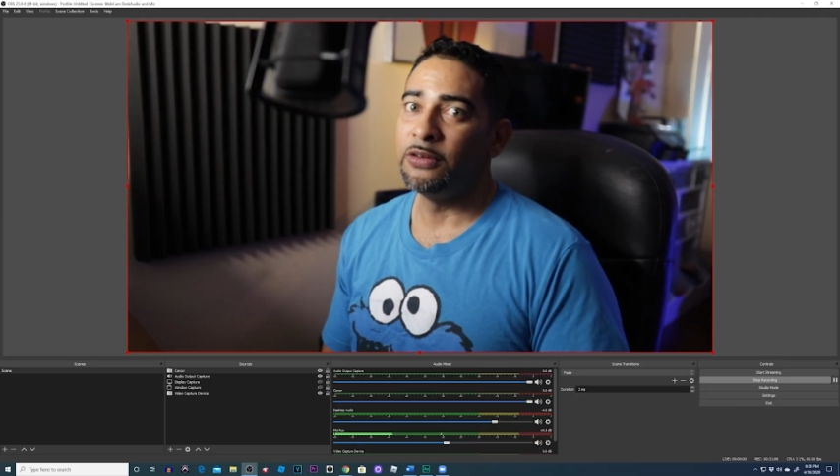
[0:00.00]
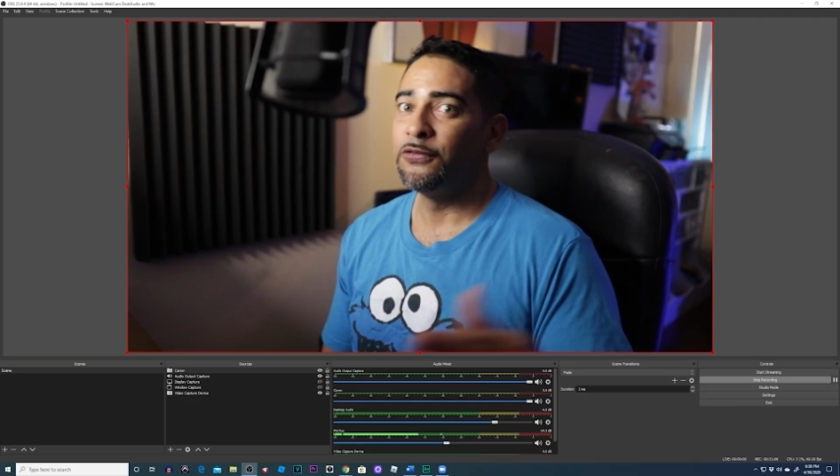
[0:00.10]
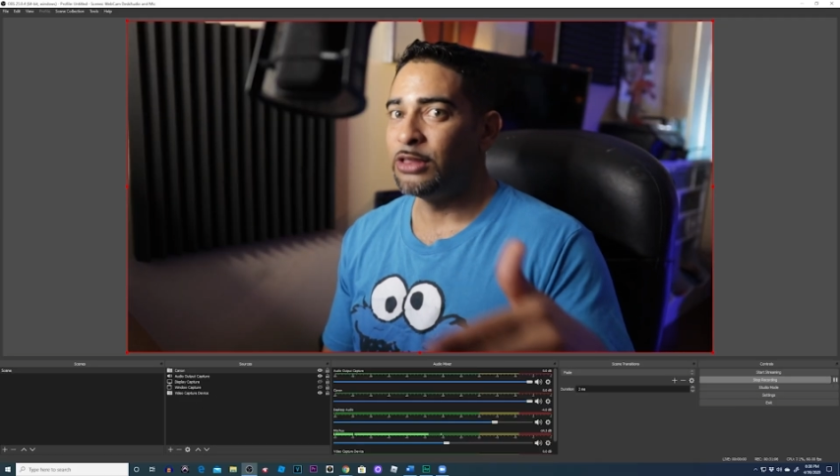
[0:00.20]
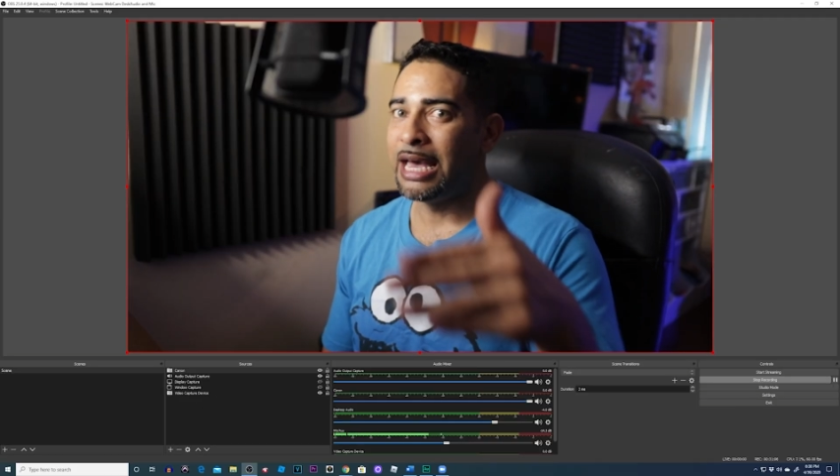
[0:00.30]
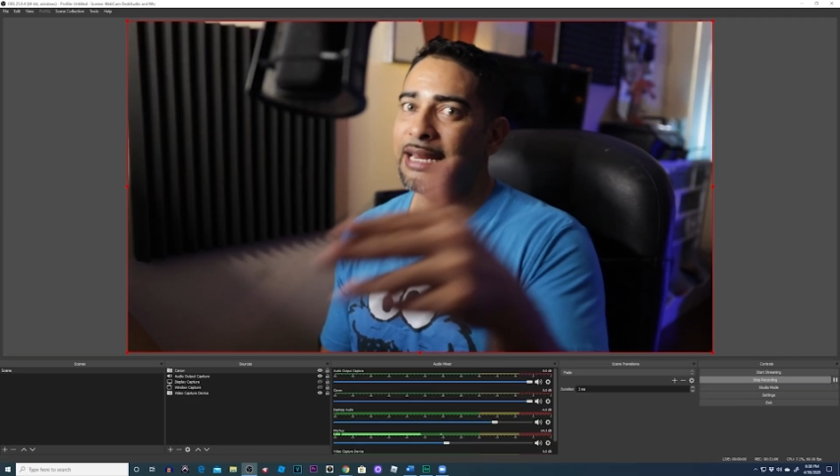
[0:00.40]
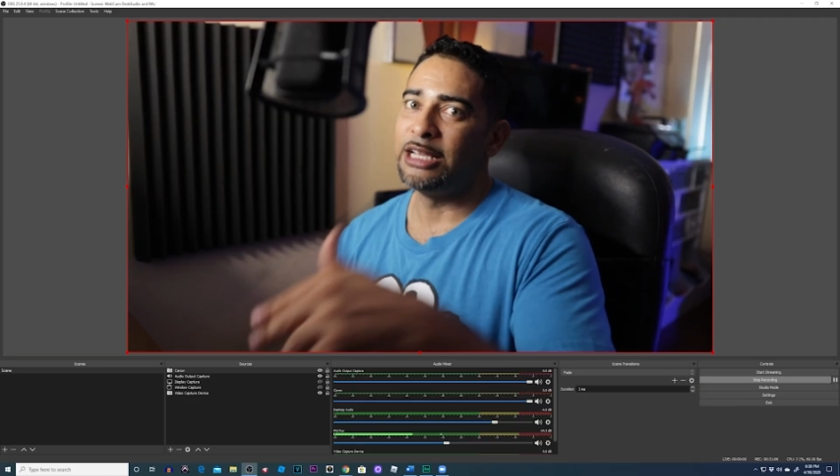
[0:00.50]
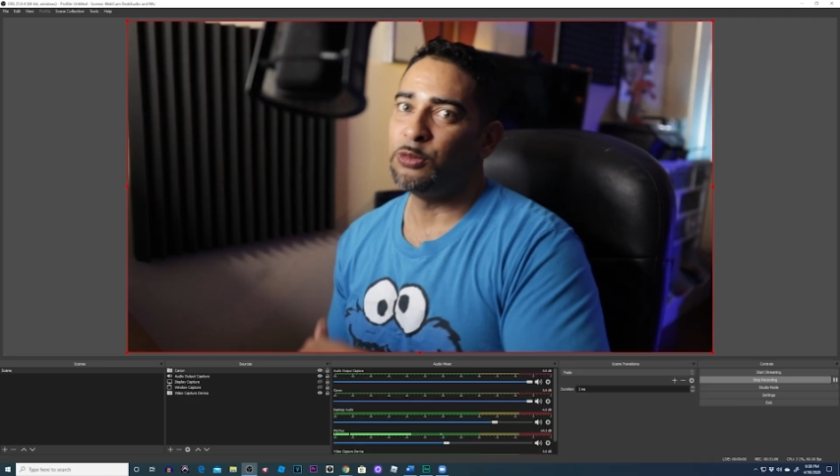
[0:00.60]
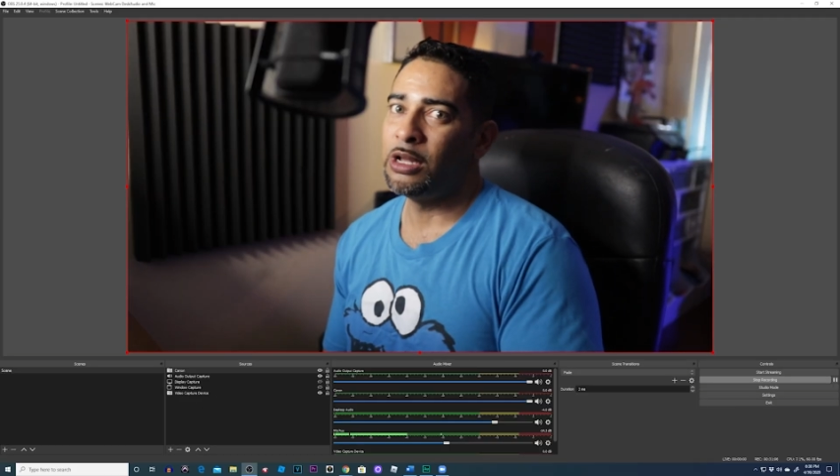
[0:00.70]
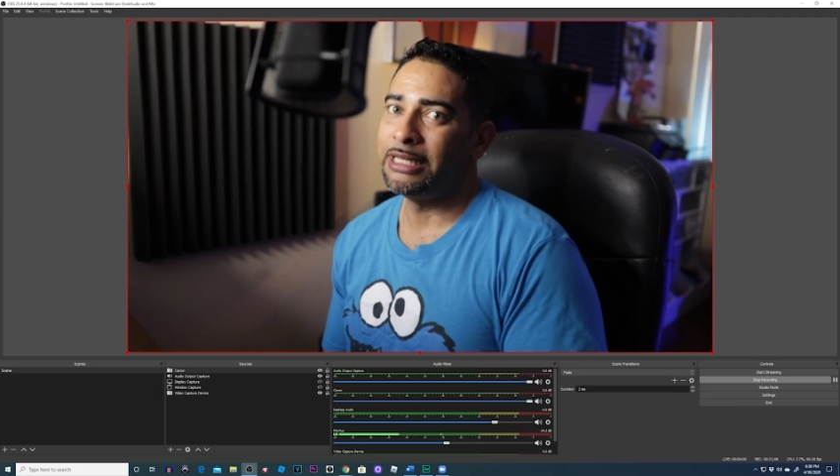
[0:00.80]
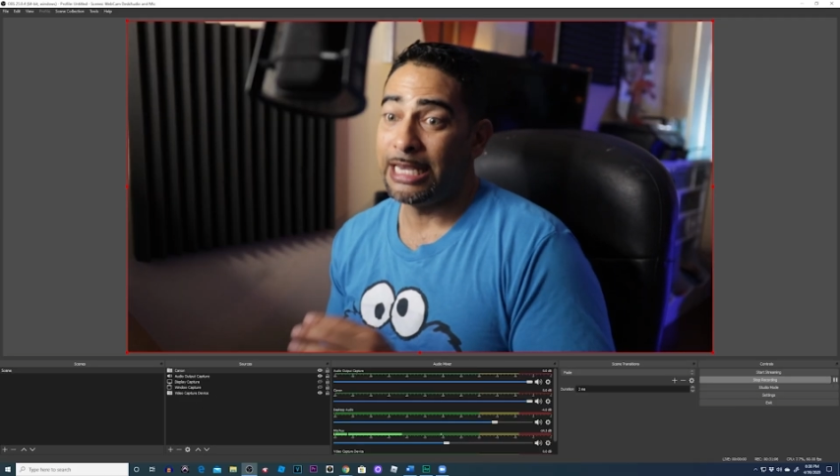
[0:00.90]
for that as
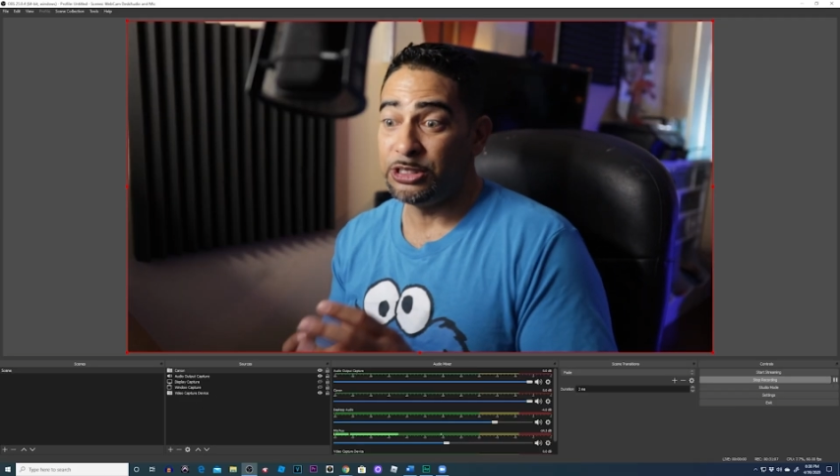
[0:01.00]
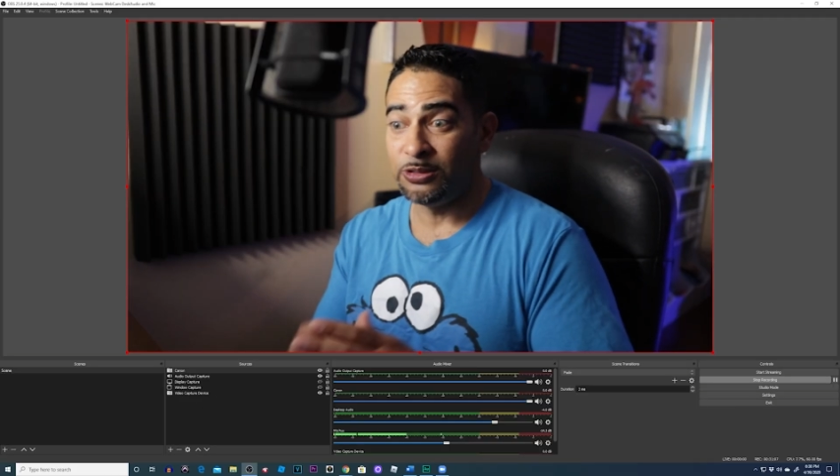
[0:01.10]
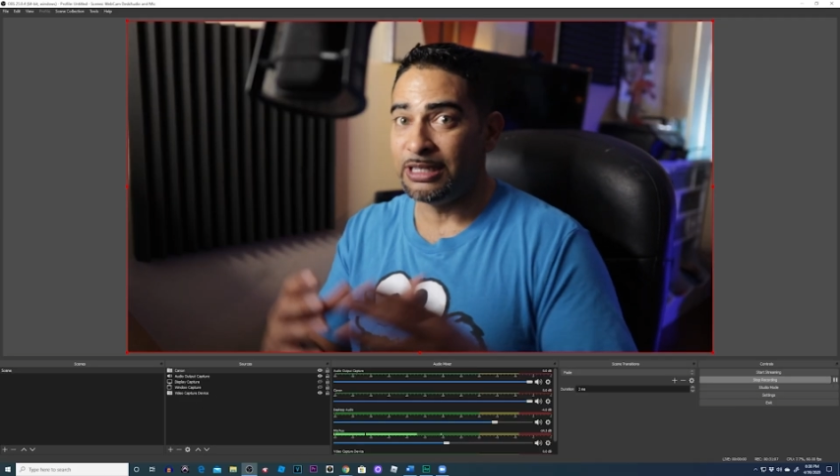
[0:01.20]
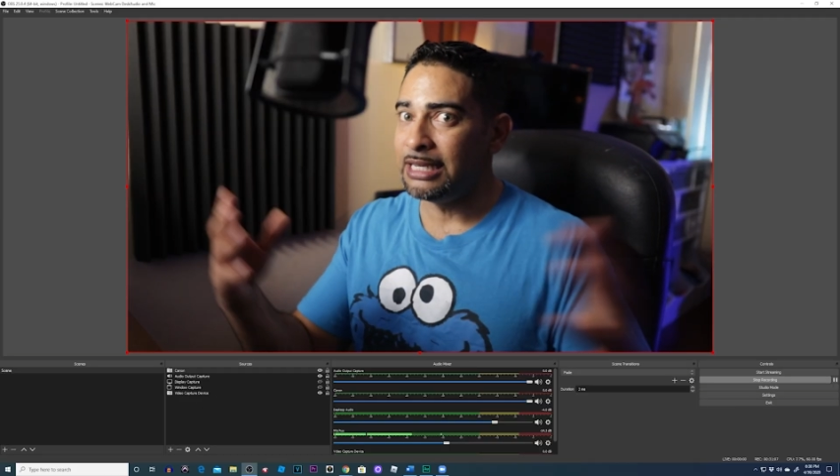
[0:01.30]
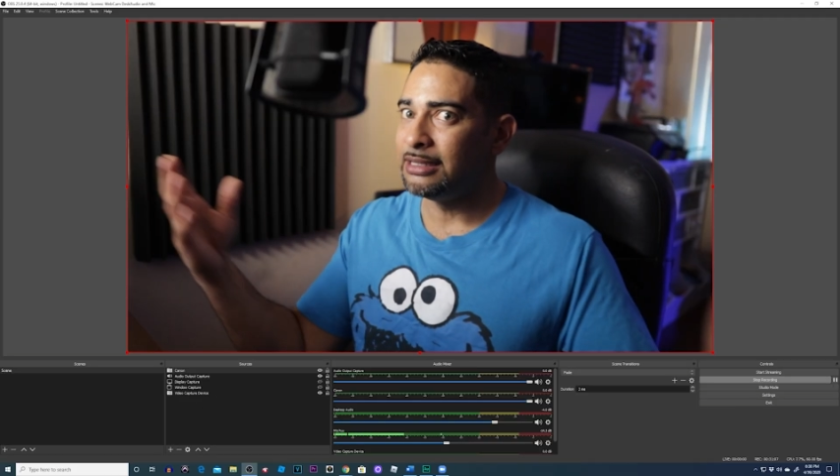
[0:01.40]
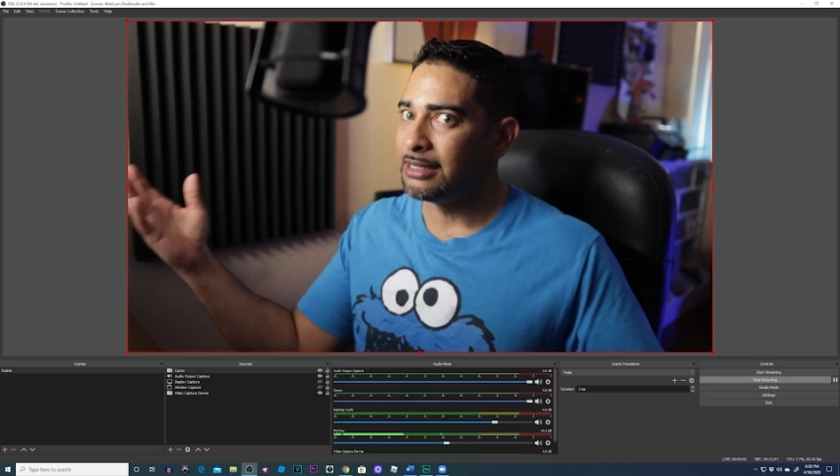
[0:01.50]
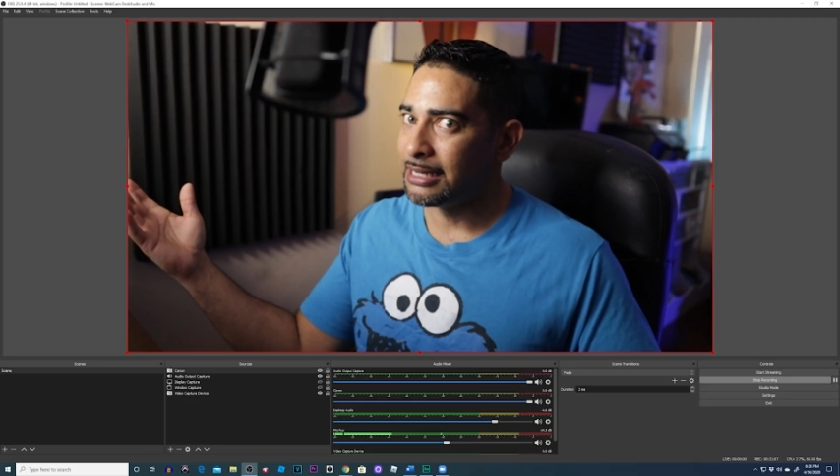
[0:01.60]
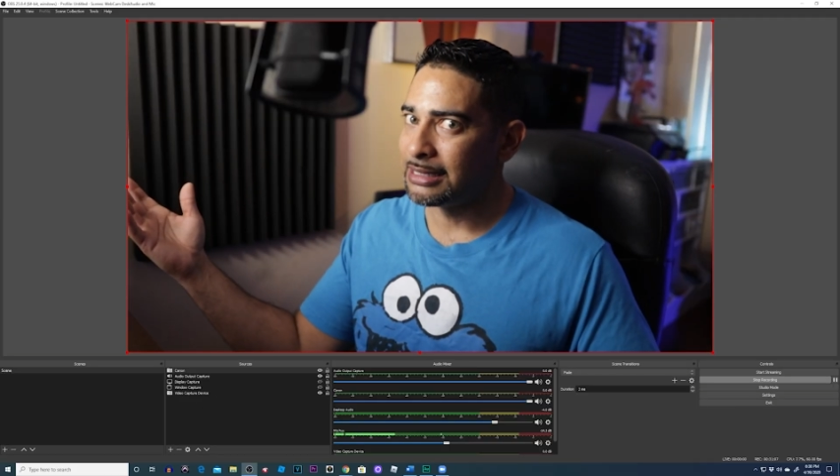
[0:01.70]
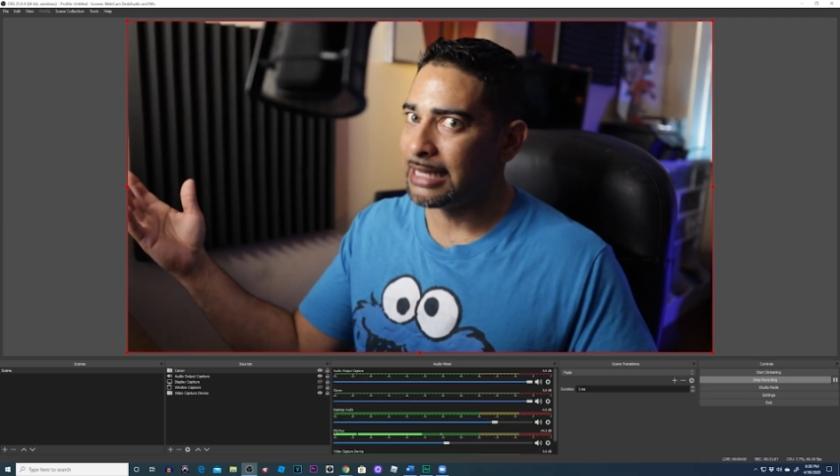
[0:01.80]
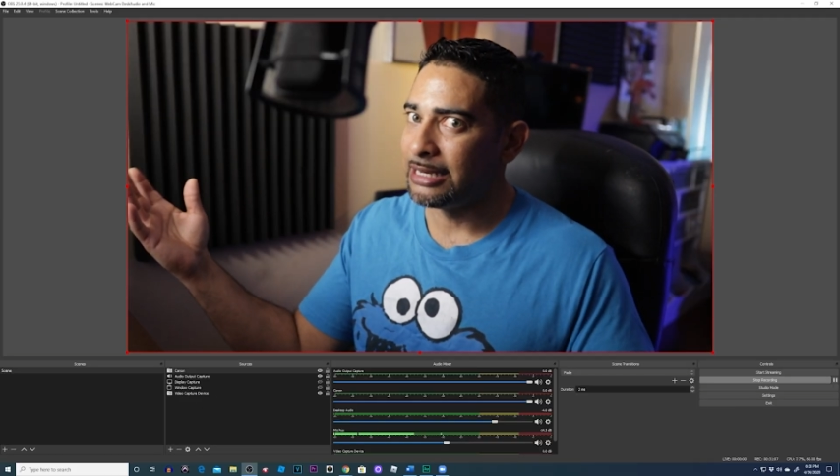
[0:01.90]
well in case you need an
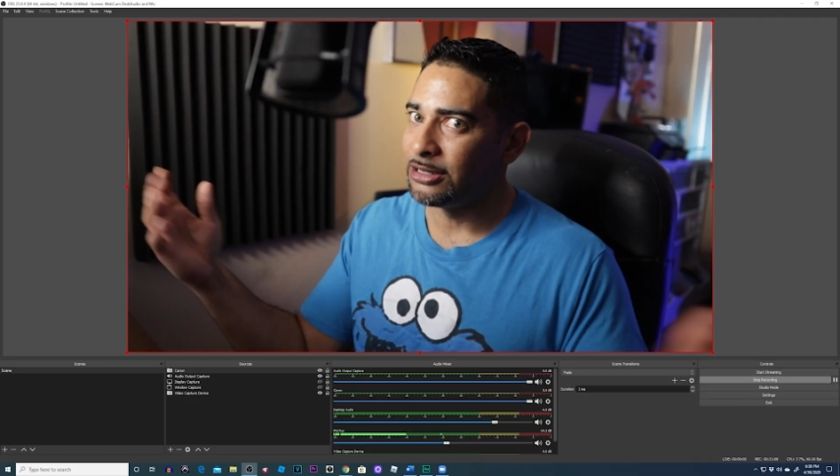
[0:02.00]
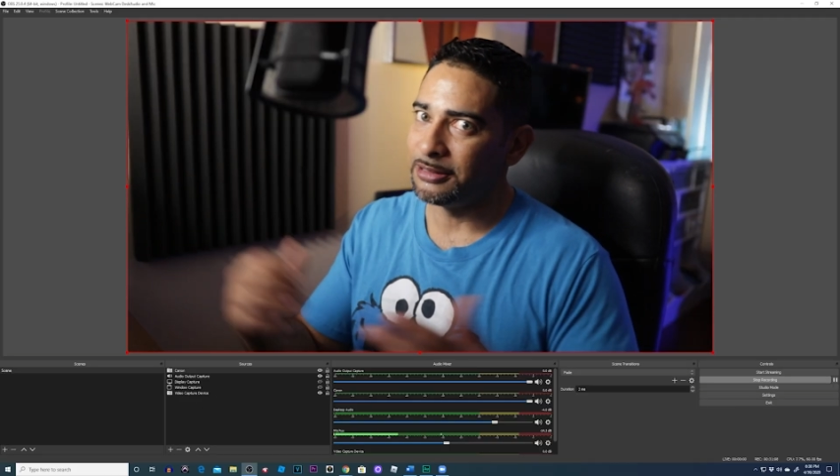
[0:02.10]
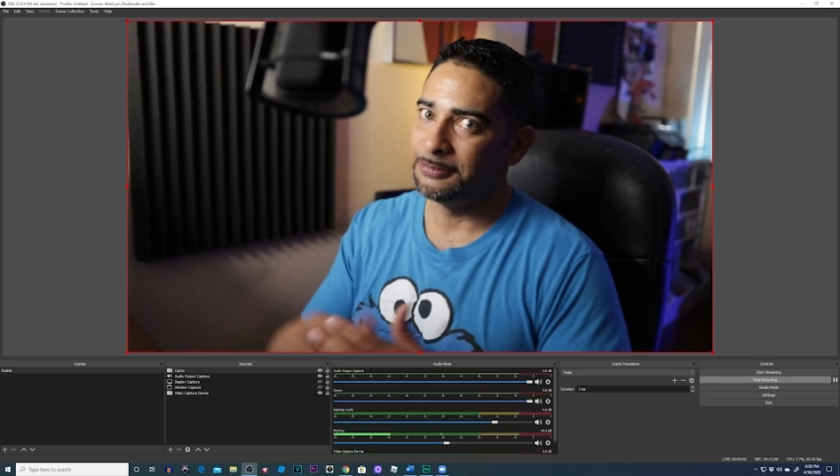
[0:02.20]
extender.